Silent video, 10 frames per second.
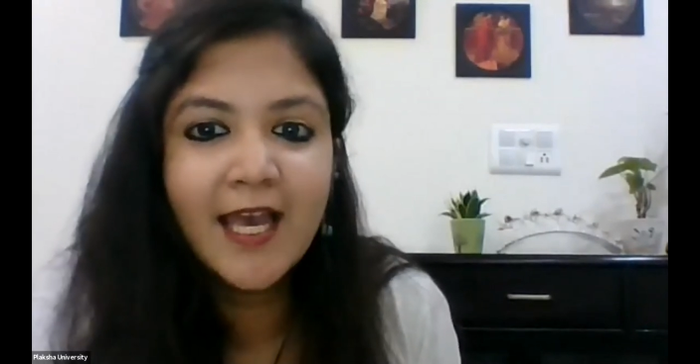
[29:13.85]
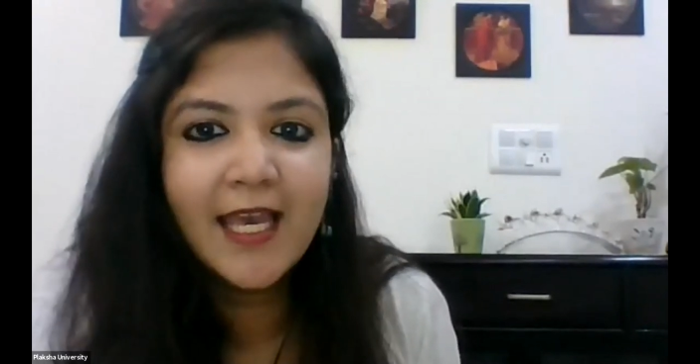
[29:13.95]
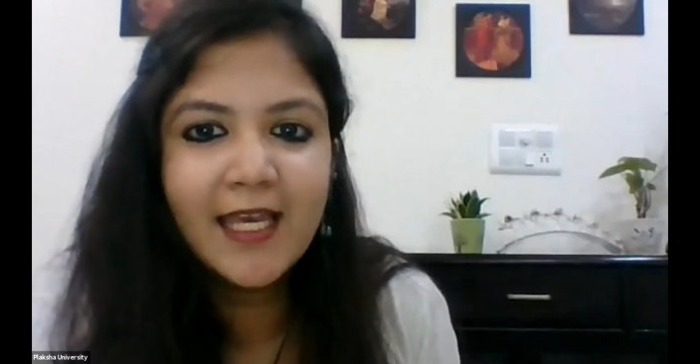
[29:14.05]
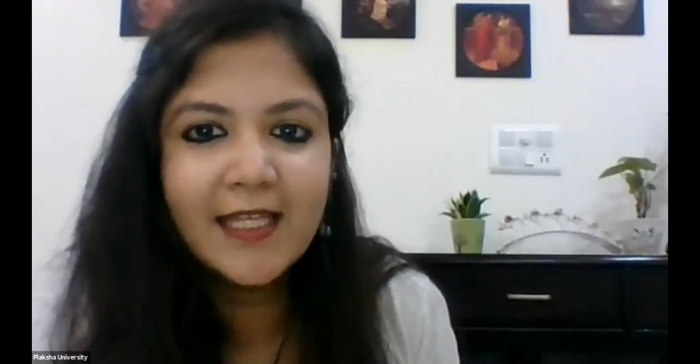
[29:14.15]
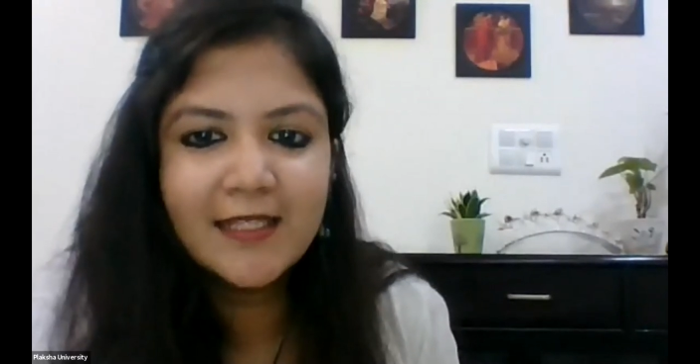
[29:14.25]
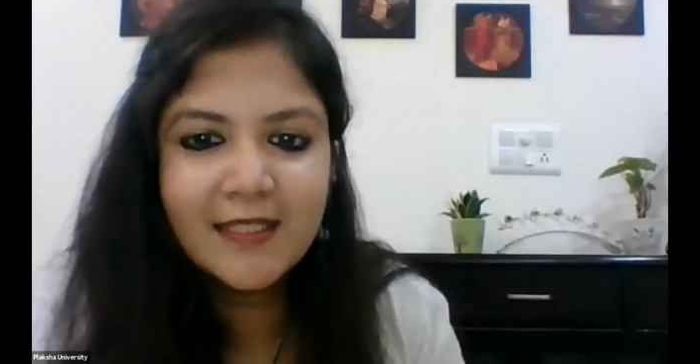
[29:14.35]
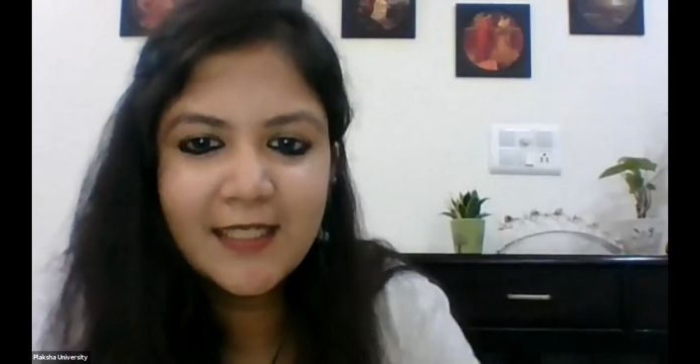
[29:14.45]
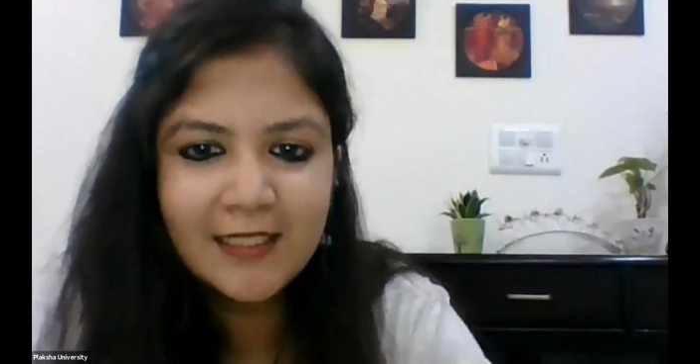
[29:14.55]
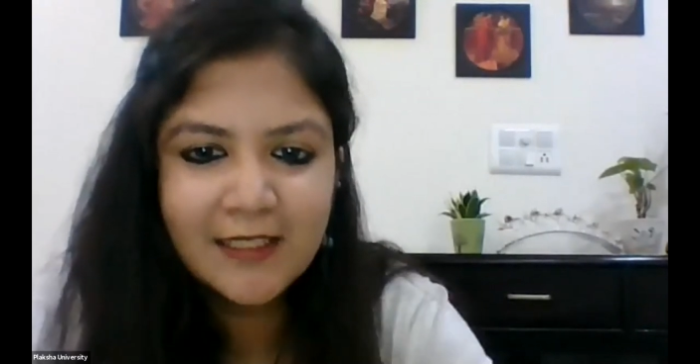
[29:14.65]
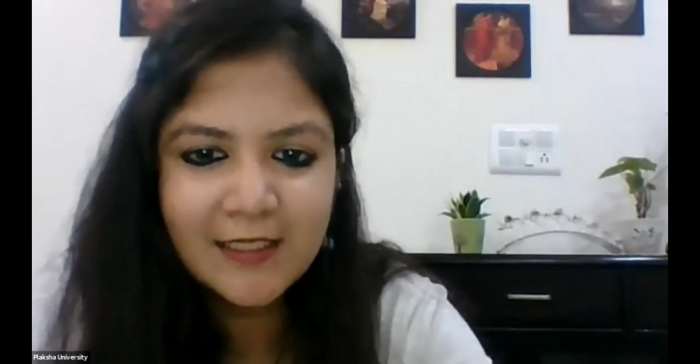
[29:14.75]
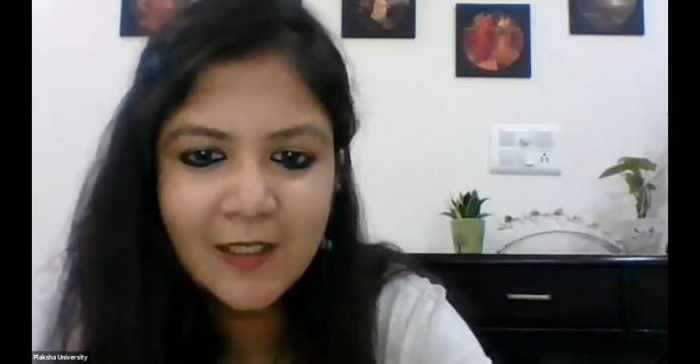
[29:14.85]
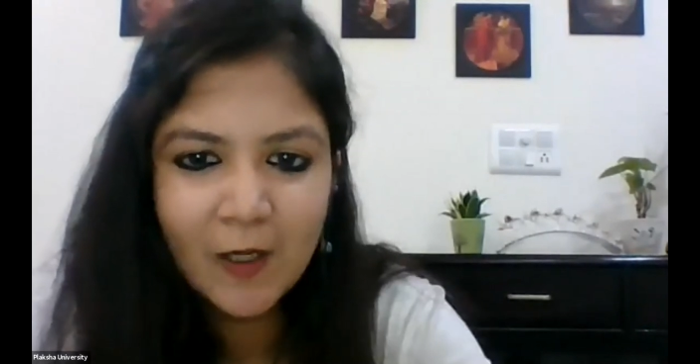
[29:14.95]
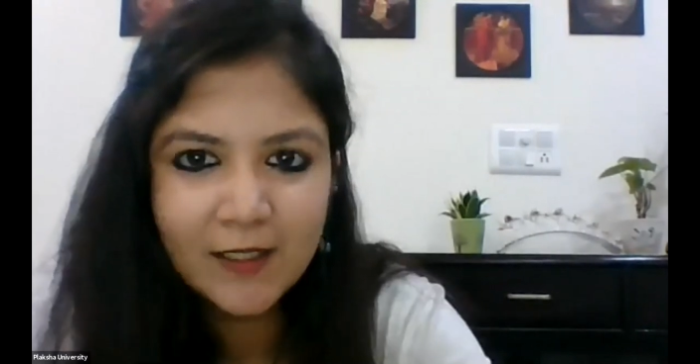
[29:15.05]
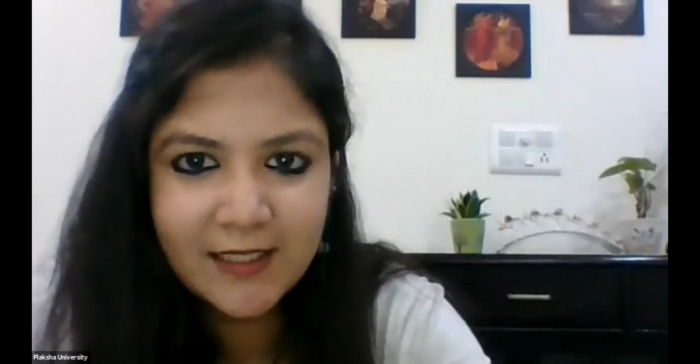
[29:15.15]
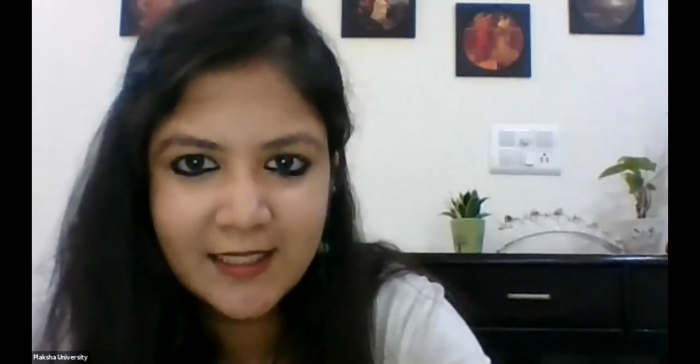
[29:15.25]
In the Indian
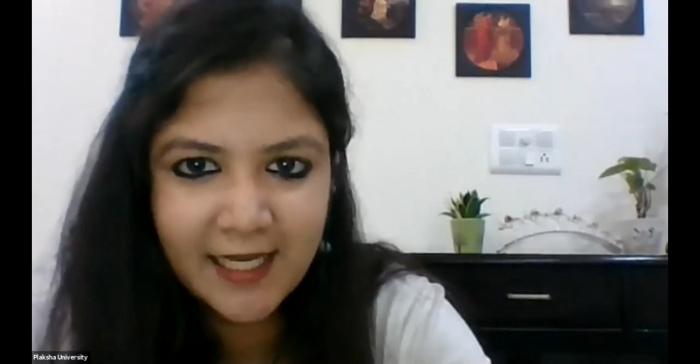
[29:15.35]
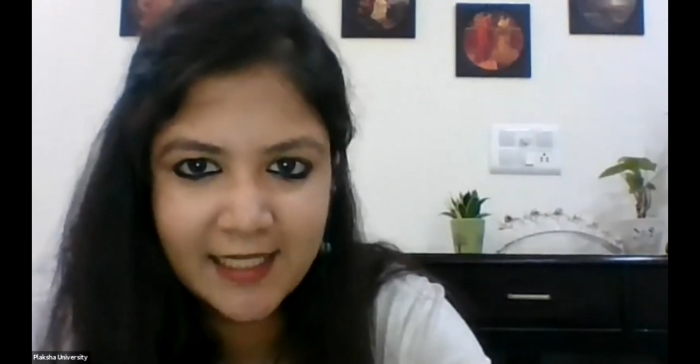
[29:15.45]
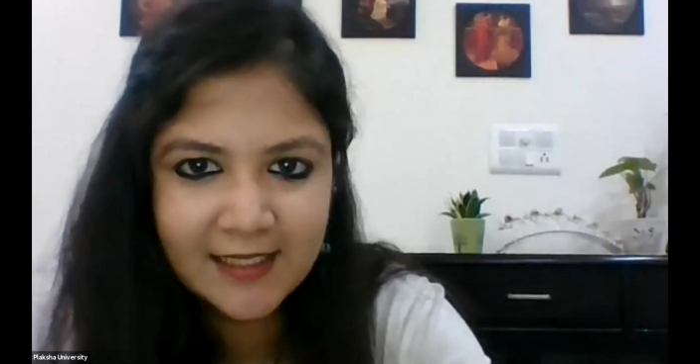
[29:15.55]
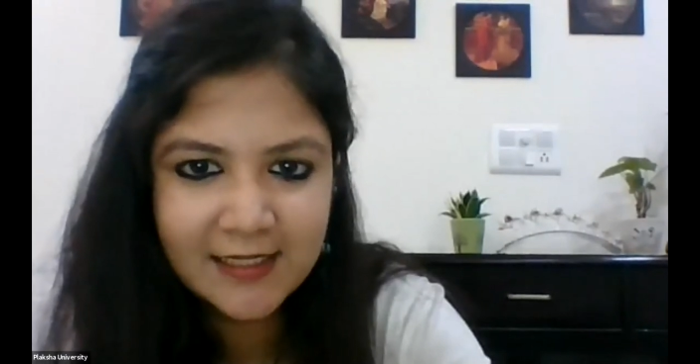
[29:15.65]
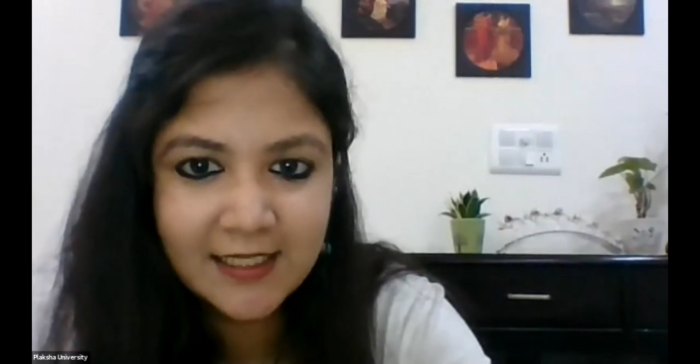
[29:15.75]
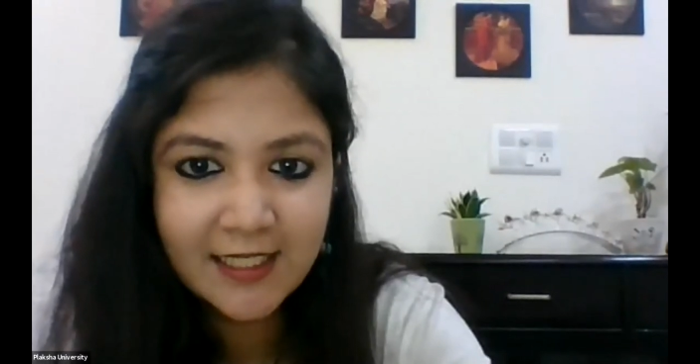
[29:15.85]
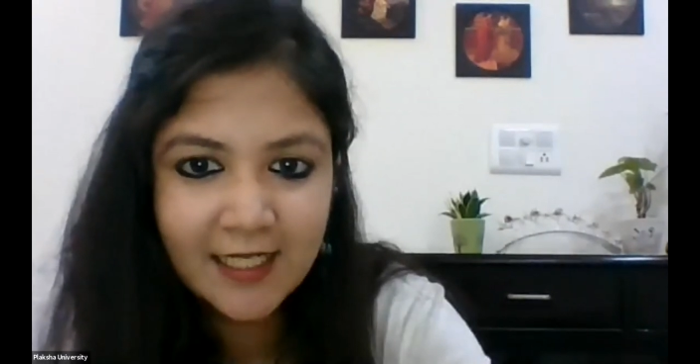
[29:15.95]
context,